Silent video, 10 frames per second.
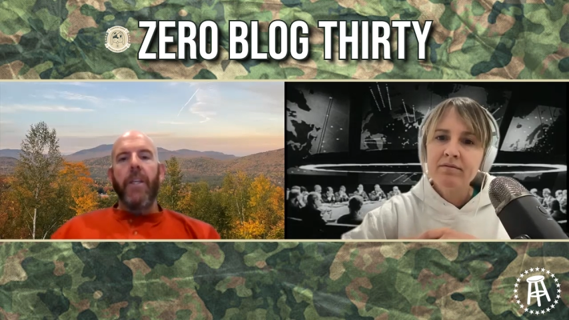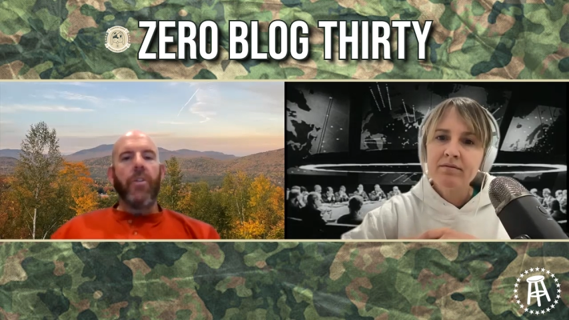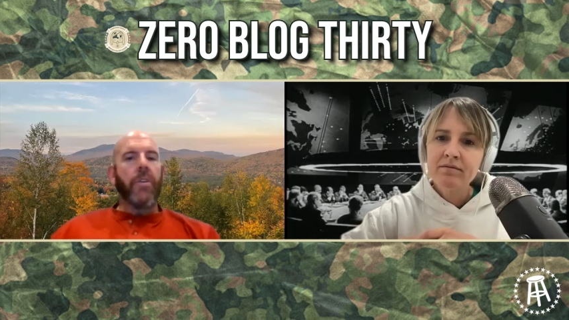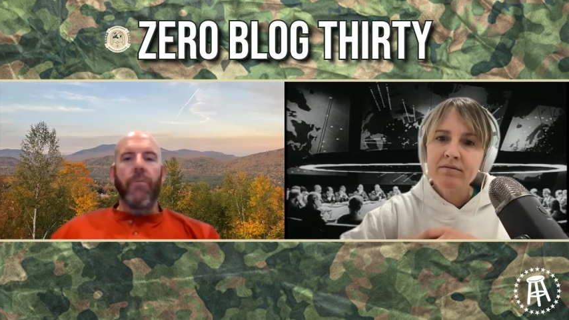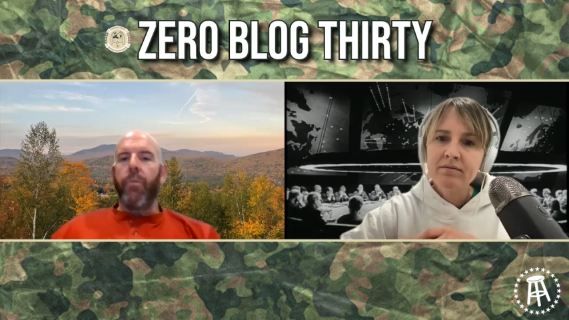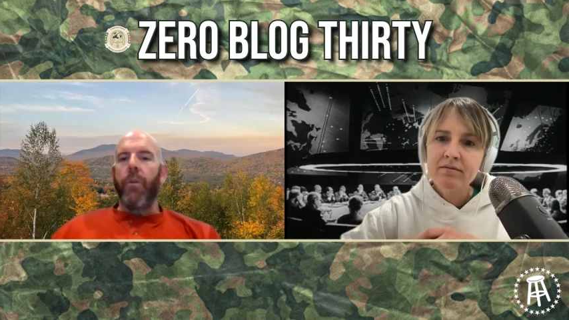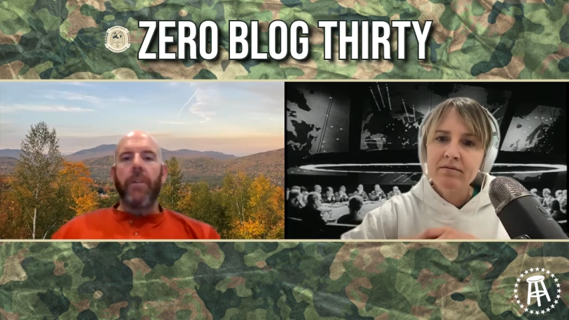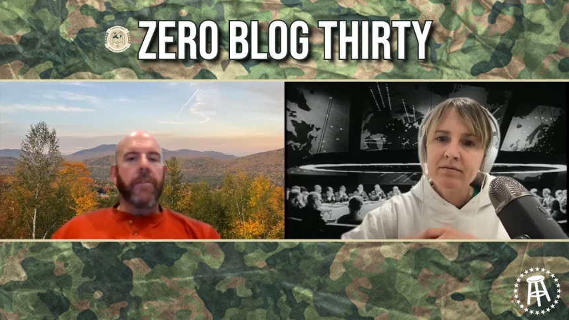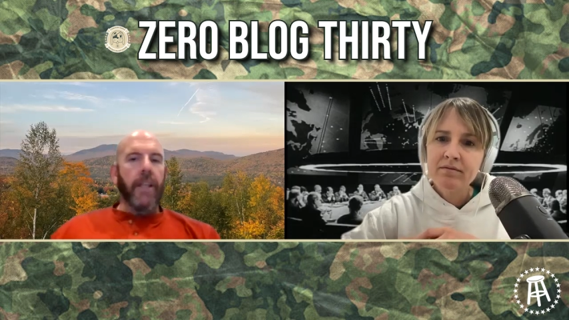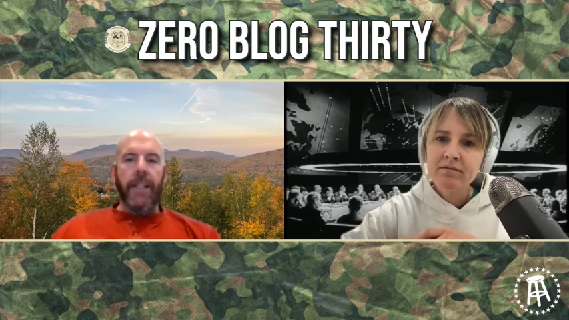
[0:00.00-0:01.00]
Speaker 1: You
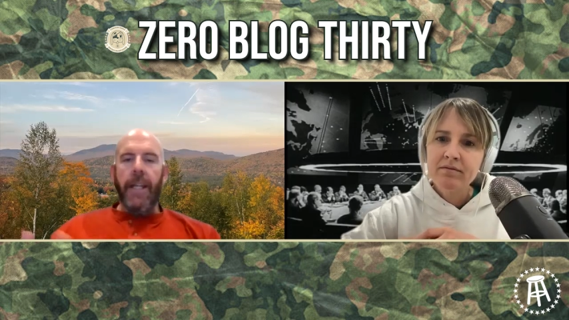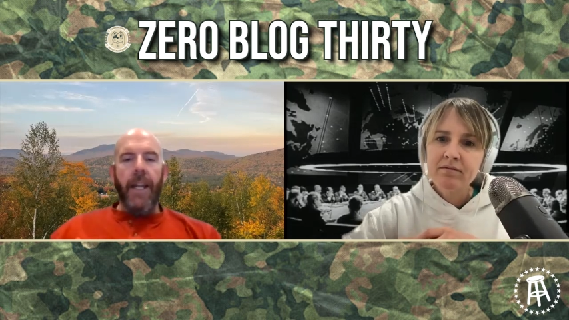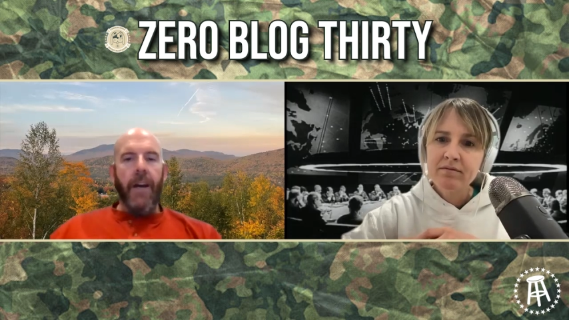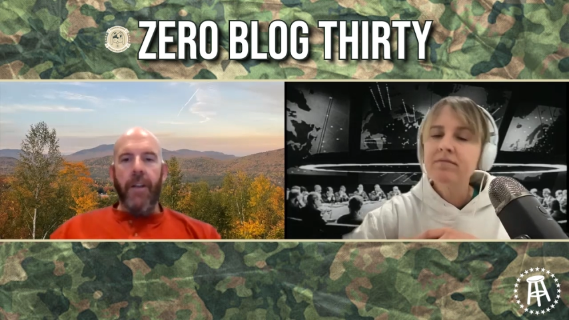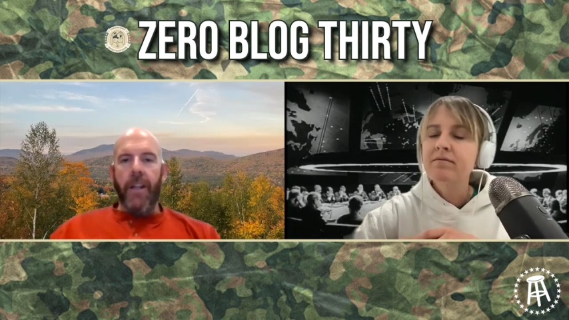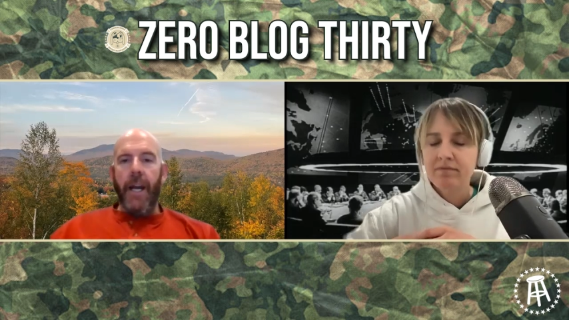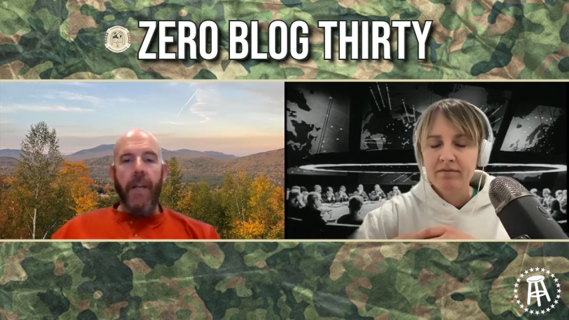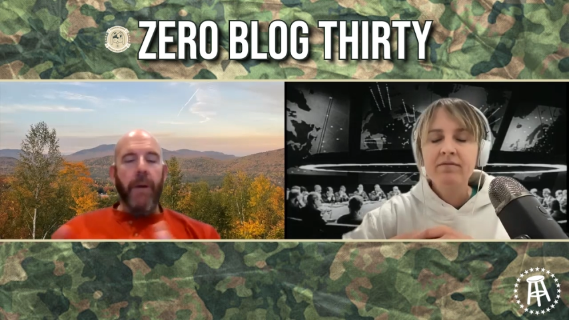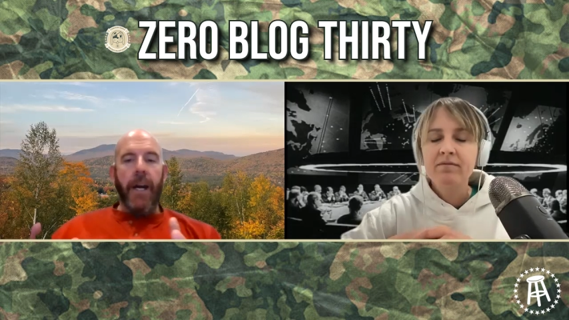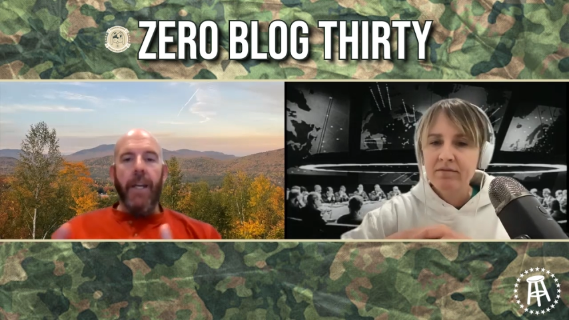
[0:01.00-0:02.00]
could sling that out and
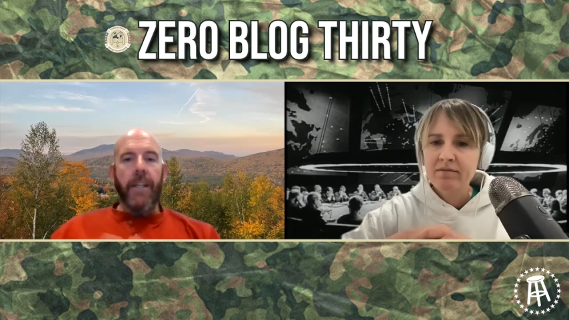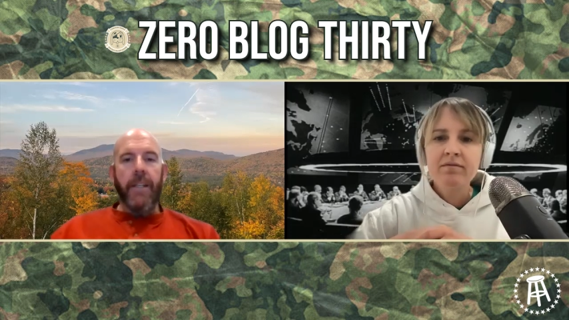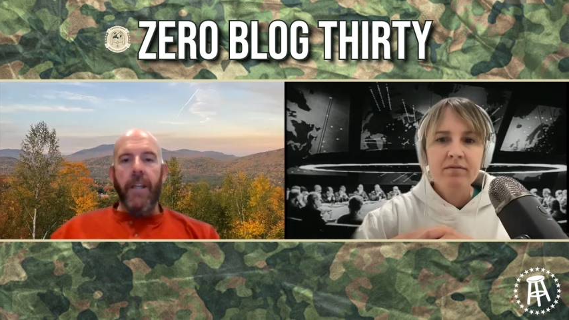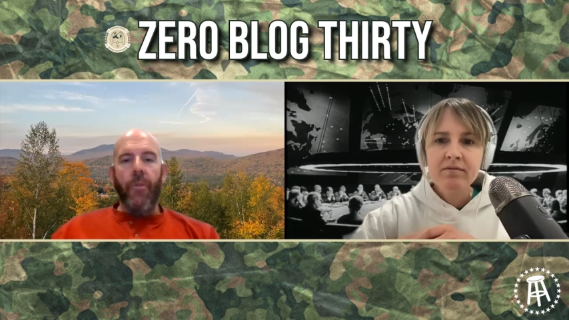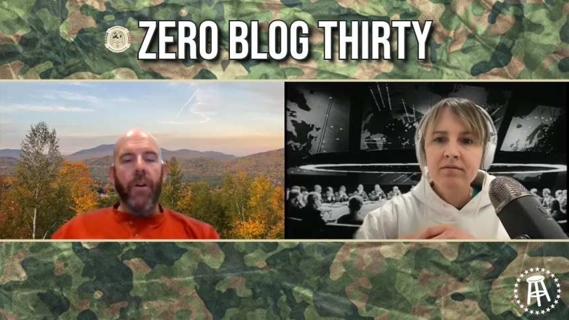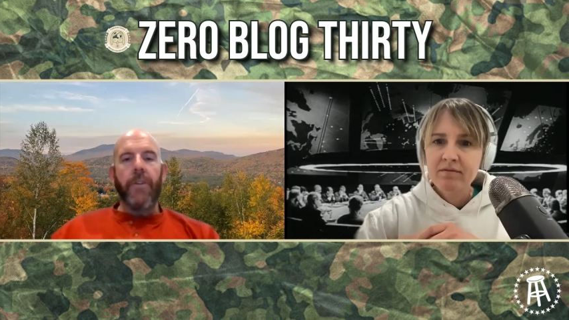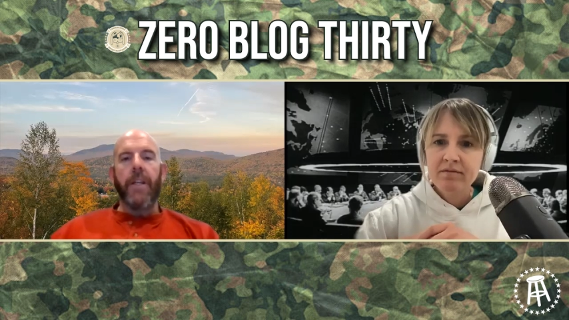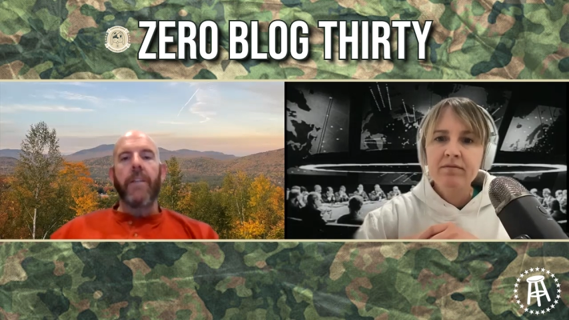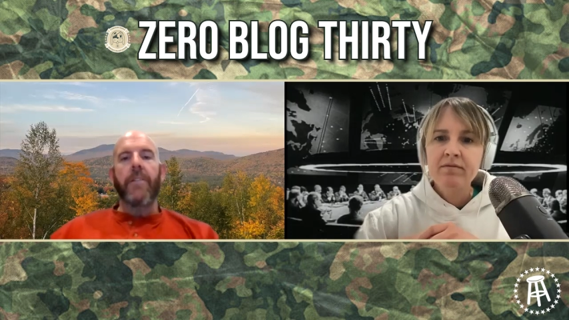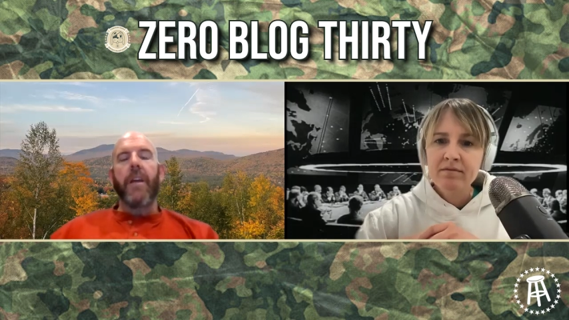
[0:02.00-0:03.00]
I'd buy it, you know, whatever
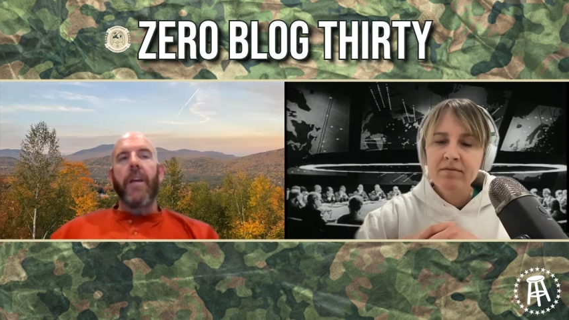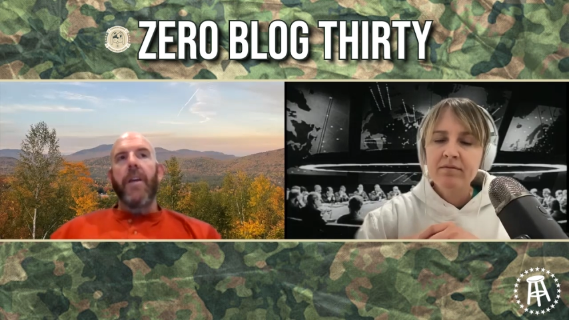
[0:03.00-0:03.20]
it is.